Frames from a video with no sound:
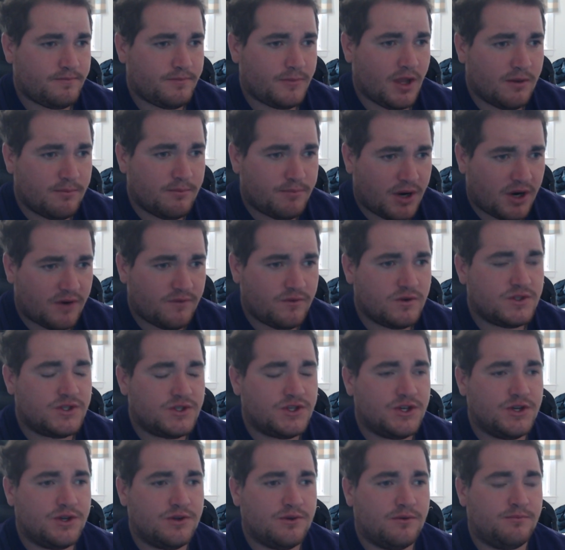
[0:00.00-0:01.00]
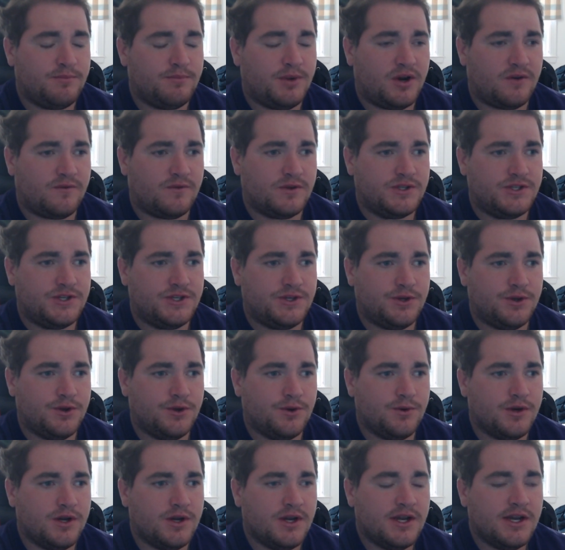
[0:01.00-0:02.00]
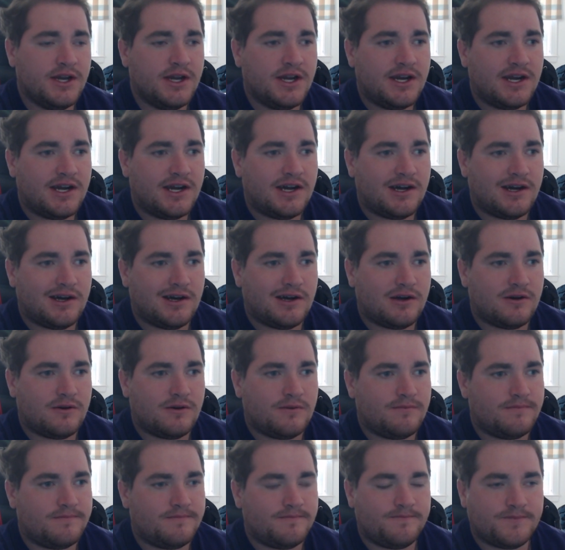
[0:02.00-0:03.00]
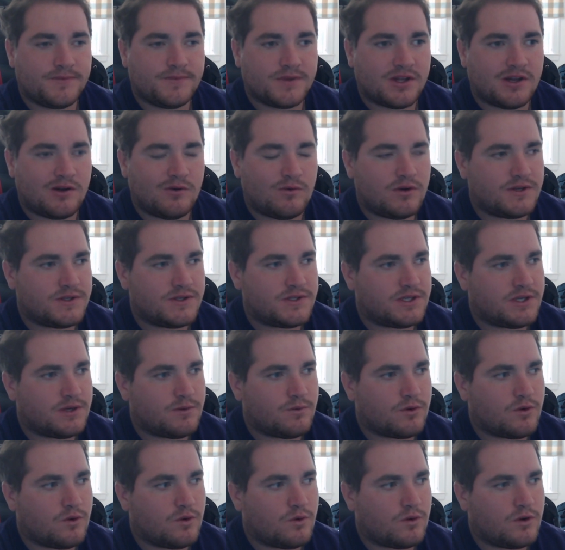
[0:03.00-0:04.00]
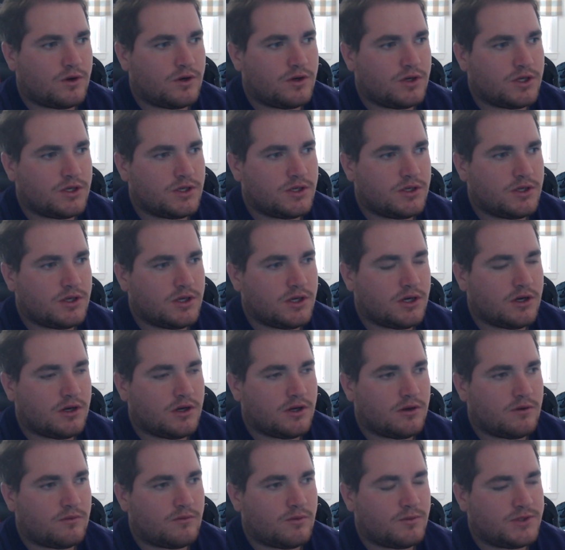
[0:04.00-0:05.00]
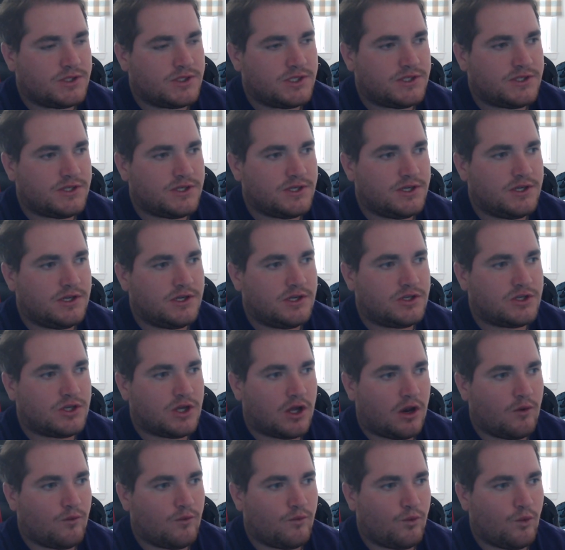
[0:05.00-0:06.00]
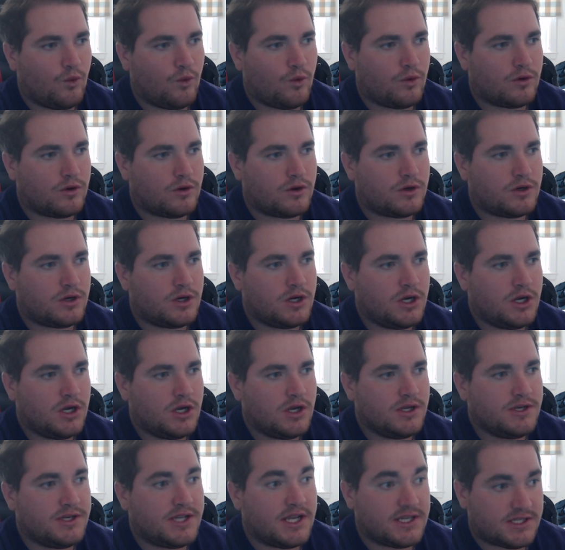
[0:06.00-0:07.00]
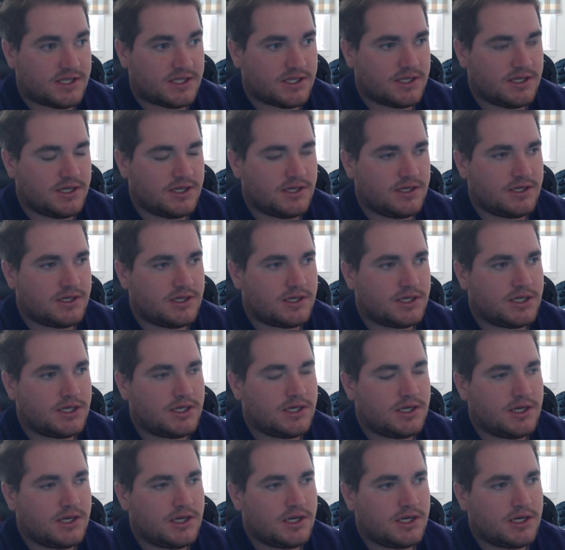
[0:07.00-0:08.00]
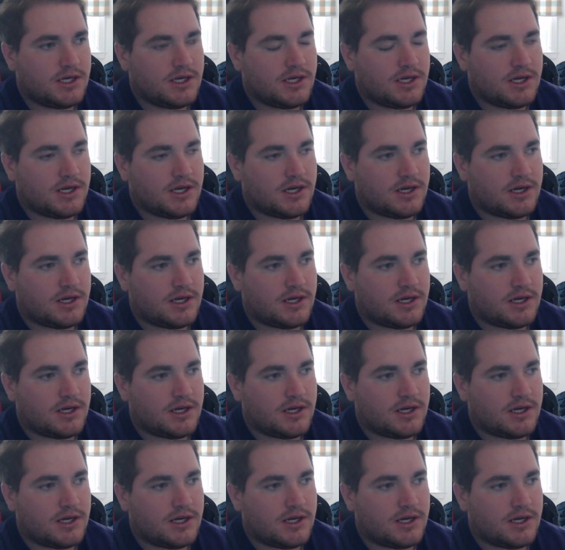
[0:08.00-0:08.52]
Battlefront 2. God, what else did I record? Rainbow Six Siege, God of War, Destiny 2,